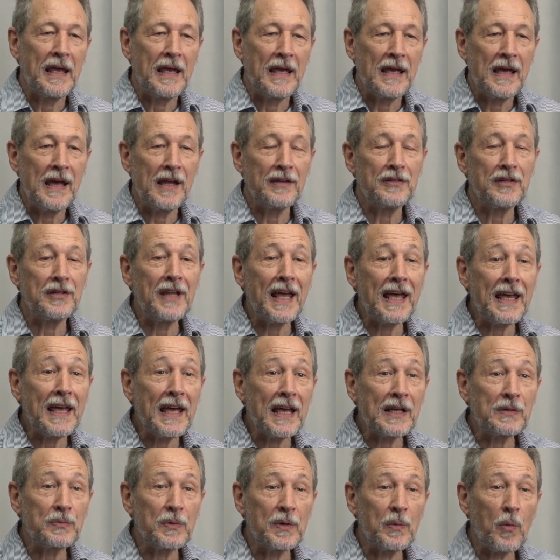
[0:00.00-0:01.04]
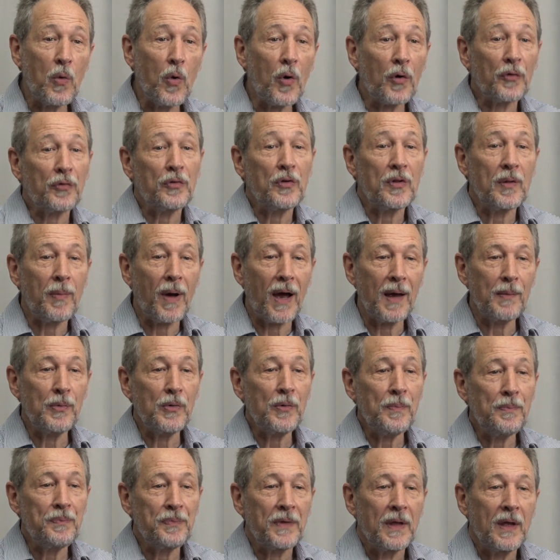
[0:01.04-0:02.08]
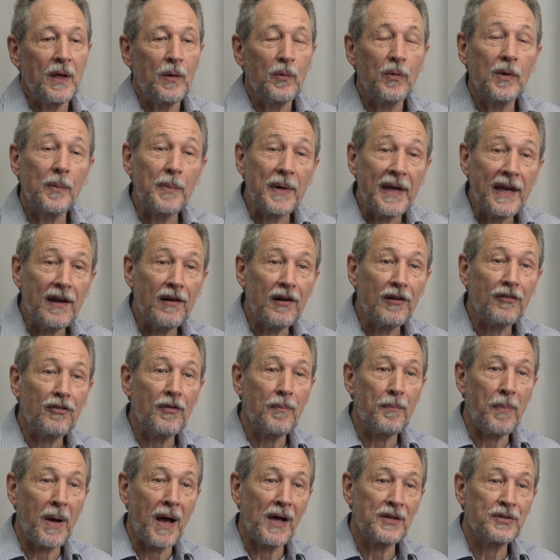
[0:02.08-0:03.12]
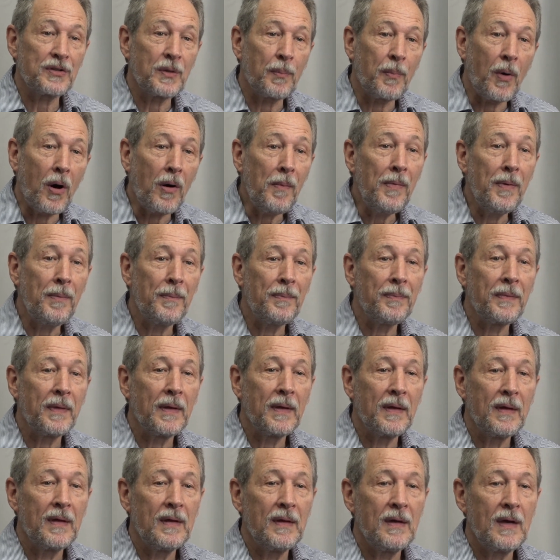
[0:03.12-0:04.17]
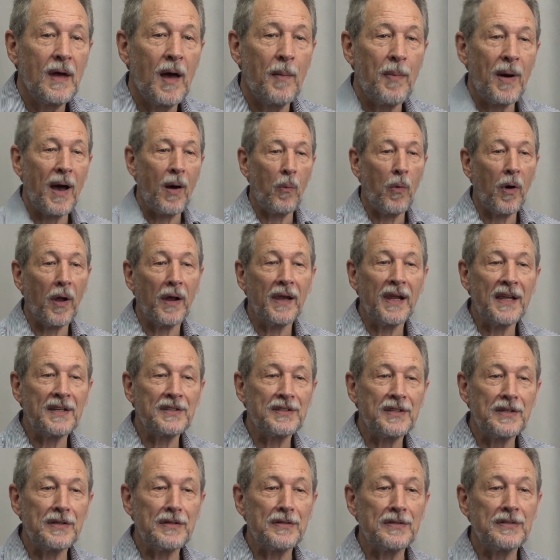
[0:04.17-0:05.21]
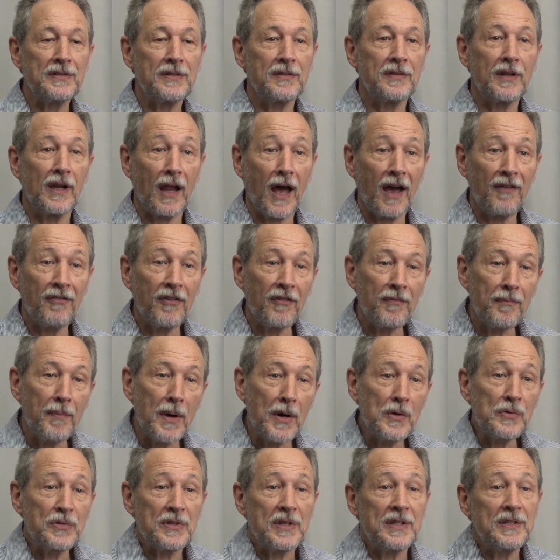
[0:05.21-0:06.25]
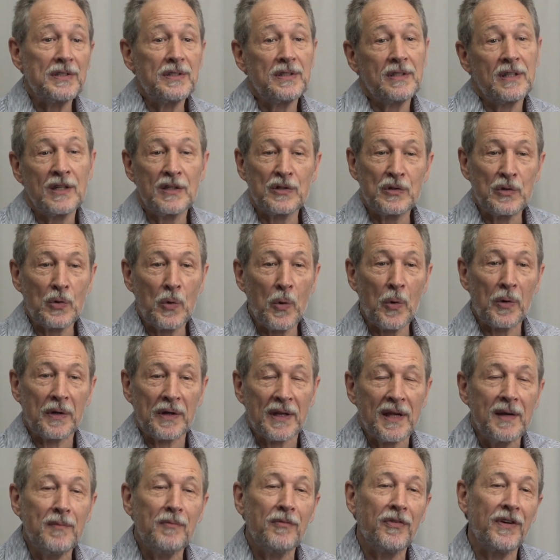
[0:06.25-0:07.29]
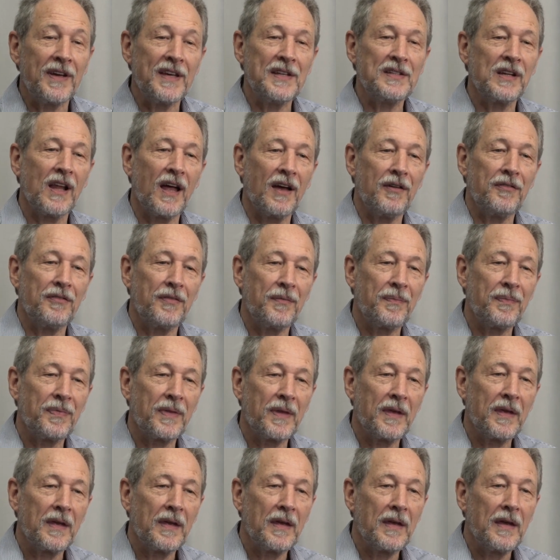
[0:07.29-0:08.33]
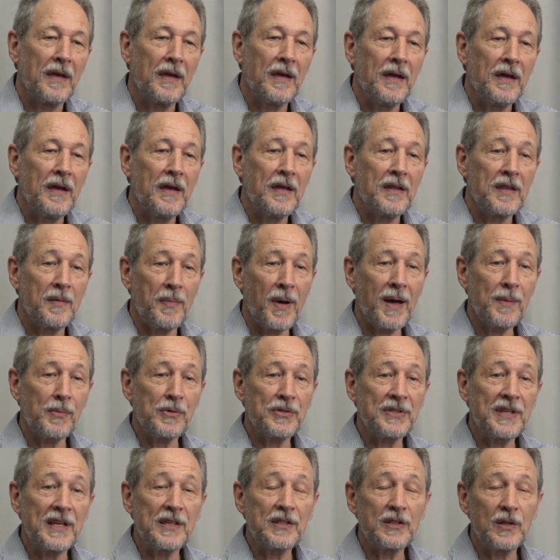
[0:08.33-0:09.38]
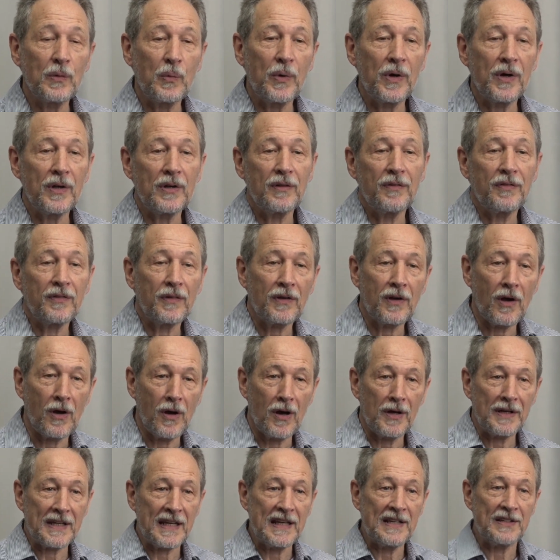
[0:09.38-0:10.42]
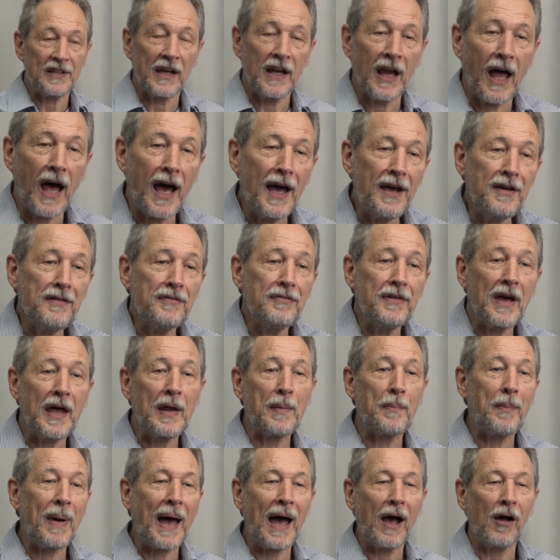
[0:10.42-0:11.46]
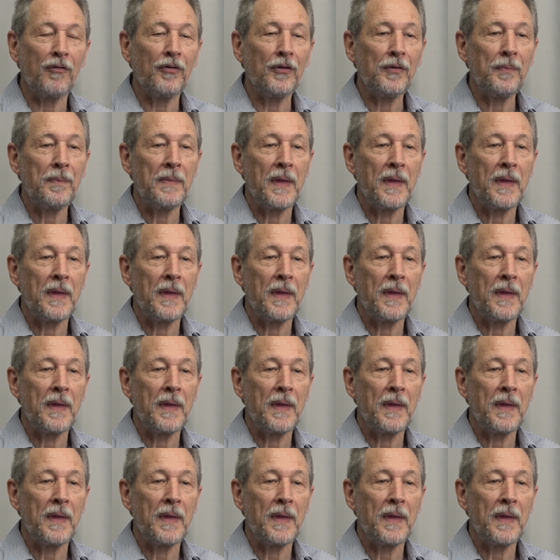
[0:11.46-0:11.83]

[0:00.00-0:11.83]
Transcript: And today, as we walk through the Bible, we'll be hearing from Pastor Bob about what lessons the life of Moses has taught him for his life. The Bible says the Word of God is alive and powerful,